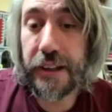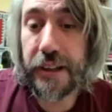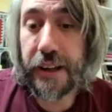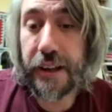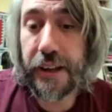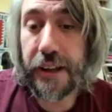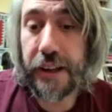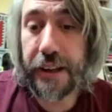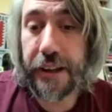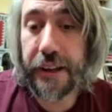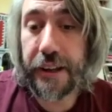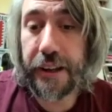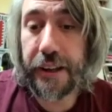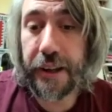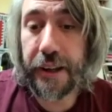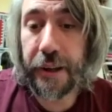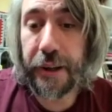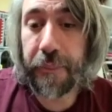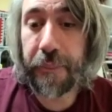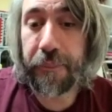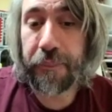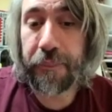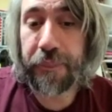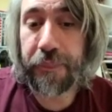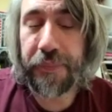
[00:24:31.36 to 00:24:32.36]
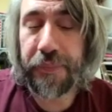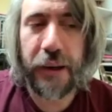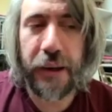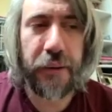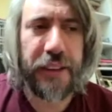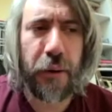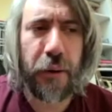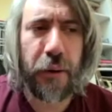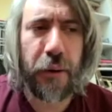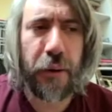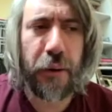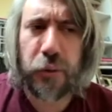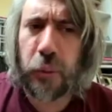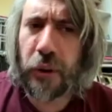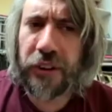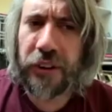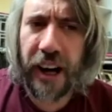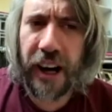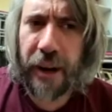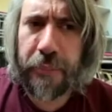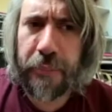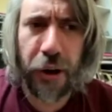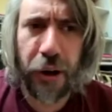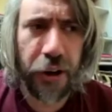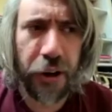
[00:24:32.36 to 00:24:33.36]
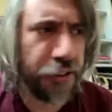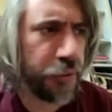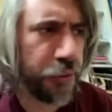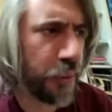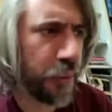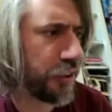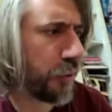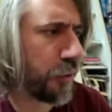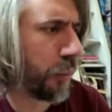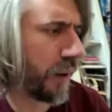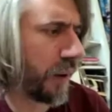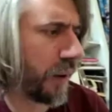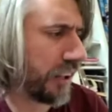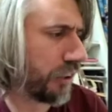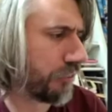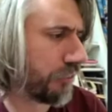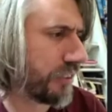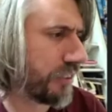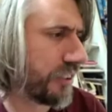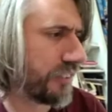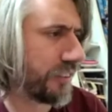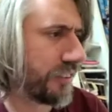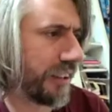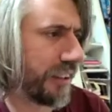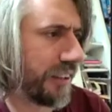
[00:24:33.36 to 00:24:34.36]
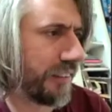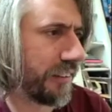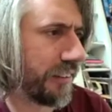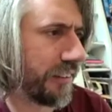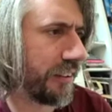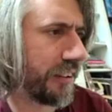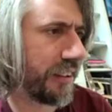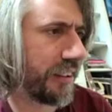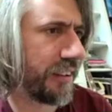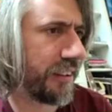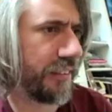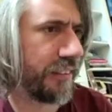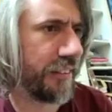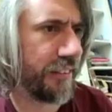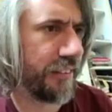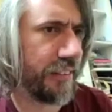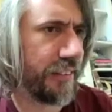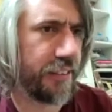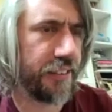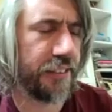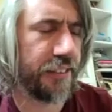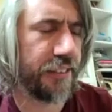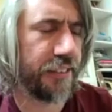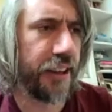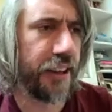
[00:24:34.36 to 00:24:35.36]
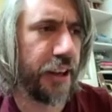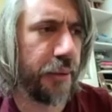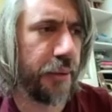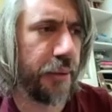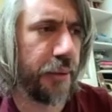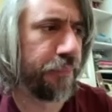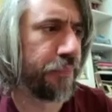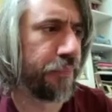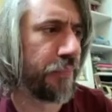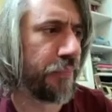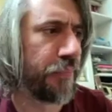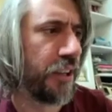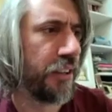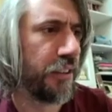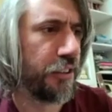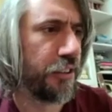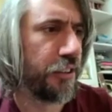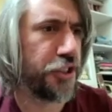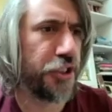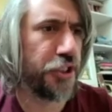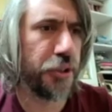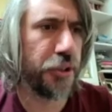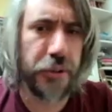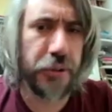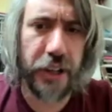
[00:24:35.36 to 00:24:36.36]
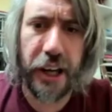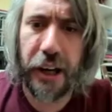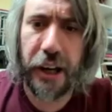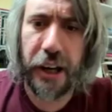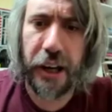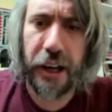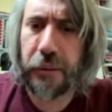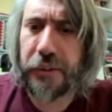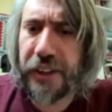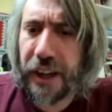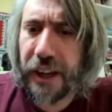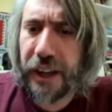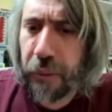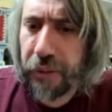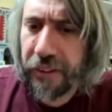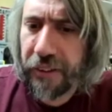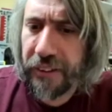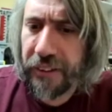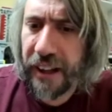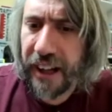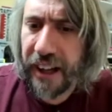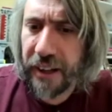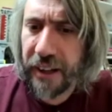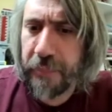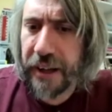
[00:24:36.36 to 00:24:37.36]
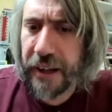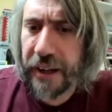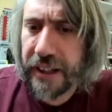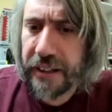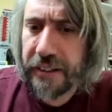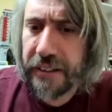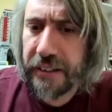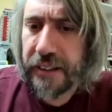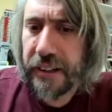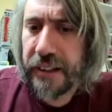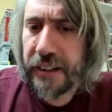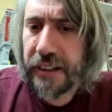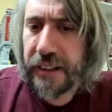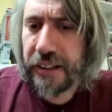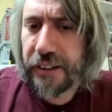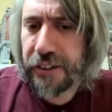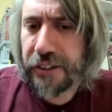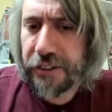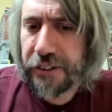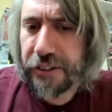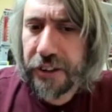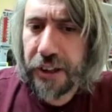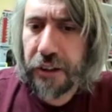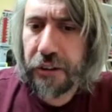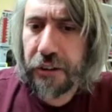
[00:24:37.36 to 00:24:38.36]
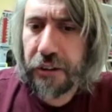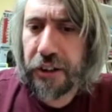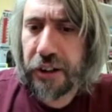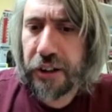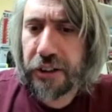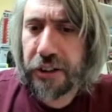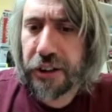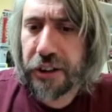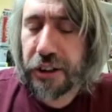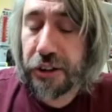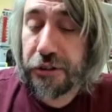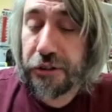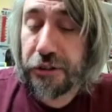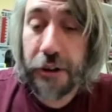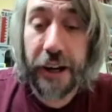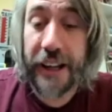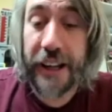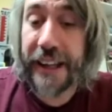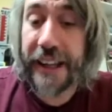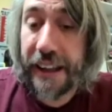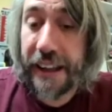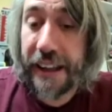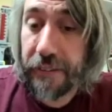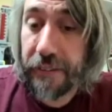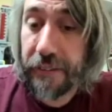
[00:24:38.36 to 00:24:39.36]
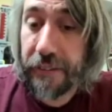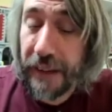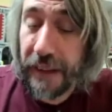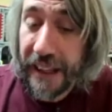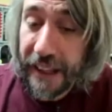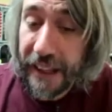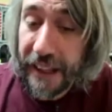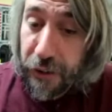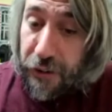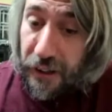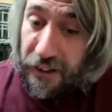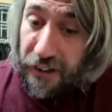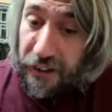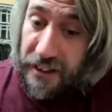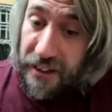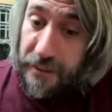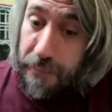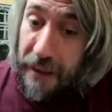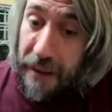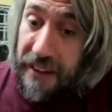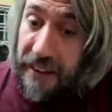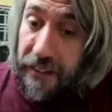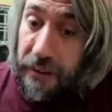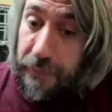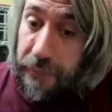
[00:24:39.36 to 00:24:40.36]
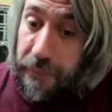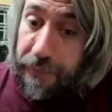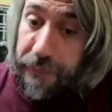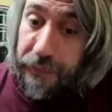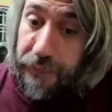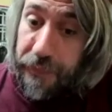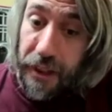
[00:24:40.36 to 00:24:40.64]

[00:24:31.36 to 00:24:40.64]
Um, there, there was one that I put on Twitter quite a lot recently. The, uh, this um, Tudor hotel thing that I'd made, you know, and, and, you can try and get Lego to actually make them.